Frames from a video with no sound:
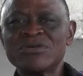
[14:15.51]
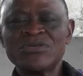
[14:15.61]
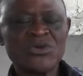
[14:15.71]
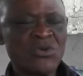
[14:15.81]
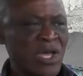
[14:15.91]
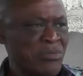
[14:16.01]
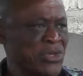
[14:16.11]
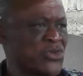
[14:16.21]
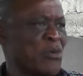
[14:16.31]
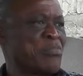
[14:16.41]
You go and
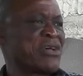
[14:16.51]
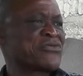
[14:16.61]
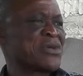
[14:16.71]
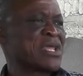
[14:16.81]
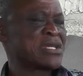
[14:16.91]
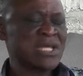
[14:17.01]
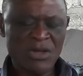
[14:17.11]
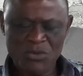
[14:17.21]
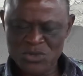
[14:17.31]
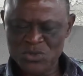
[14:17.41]
meet your pastor that
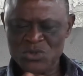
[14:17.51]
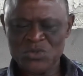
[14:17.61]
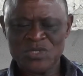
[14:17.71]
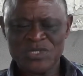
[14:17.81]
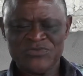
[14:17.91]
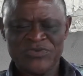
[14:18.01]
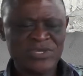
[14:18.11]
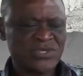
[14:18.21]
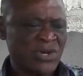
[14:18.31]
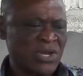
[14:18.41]
I want to do this
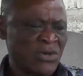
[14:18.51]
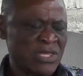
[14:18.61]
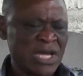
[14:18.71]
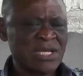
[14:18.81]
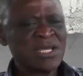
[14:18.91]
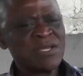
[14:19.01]
venture and all that.